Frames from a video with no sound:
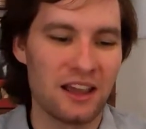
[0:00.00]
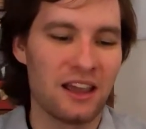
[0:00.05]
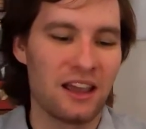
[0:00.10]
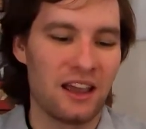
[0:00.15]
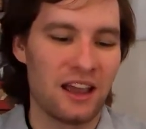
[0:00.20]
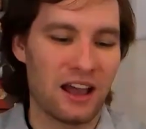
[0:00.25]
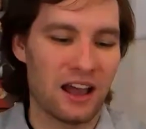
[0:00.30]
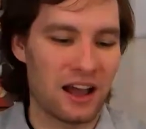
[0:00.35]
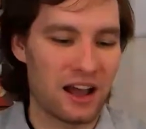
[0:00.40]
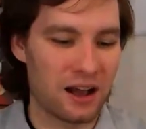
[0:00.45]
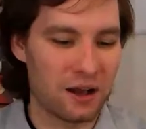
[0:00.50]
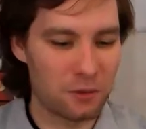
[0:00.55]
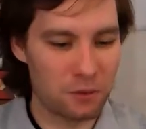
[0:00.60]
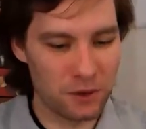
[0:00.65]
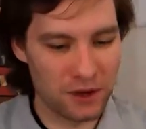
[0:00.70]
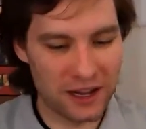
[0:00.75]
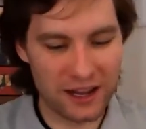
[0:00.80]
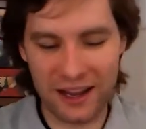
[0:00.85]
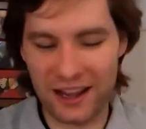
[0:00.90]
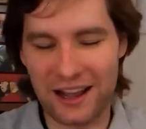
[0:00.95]
When
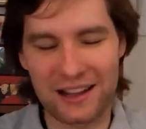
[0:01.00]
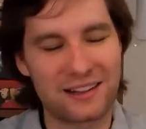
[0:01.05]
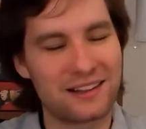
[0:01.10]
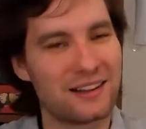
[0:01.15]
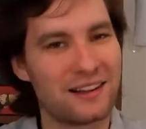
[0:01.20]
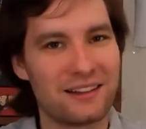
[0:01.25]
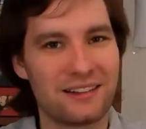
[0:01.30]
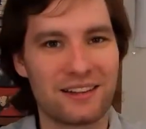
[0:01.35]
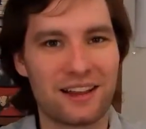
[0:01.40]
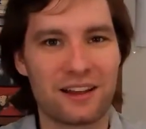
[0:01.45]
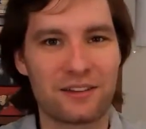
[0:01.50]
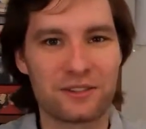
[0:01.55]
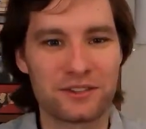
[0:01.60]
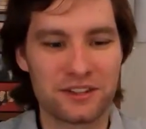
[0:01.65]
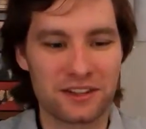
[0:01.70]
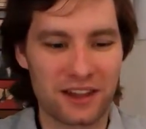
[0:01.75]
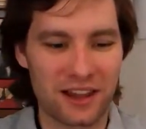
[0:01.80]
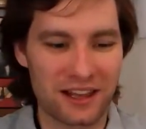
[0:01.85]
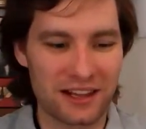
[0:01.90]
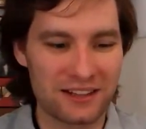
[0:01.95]
I got down to
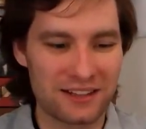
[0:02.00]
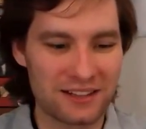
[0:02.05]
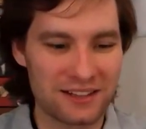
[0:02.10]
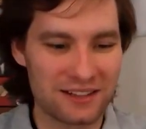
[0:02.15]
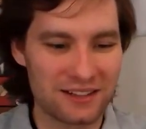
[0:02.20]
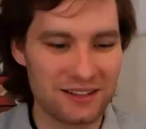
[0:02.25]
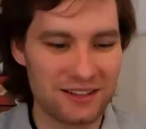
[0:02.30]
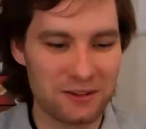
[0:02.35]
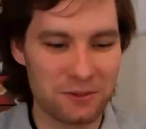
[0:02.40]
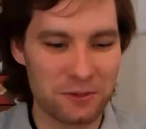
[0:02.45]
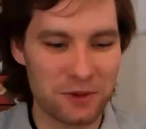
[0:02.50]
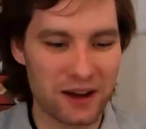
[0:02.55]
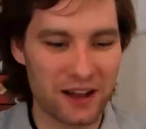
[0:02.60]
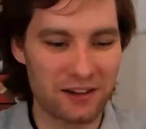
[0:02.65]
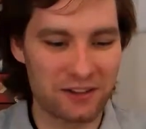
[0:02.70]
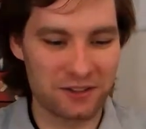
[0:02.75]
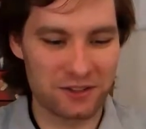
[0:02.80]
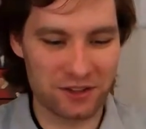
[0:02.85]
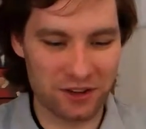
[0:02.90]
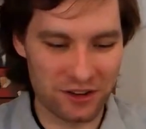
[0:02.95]
like, when I
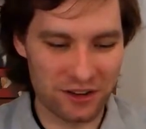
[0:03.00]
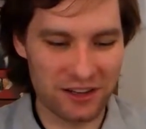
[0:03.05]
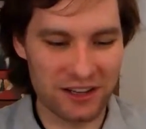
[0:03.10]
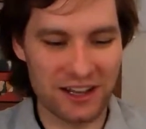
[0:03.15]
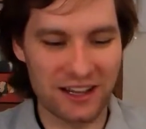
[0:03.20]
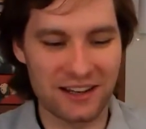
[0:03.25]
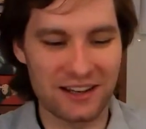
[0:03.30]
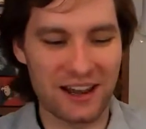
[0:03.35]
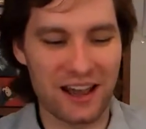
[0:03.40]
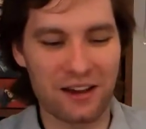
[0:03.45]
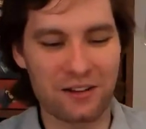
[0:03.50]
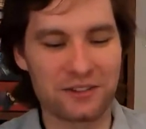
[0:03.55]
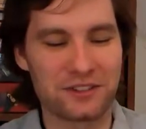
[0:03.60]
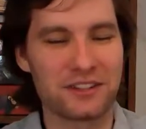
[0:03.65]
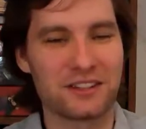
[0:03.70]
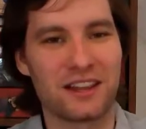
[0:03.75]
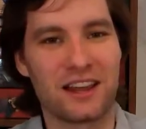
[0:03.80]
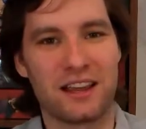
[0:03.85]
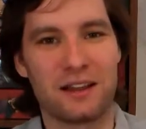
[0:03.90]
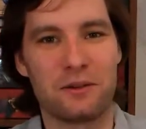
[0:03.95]
started to get down to
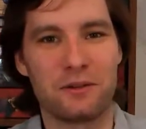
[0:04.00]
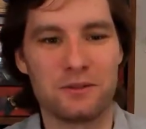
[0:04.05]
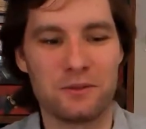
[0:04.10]
like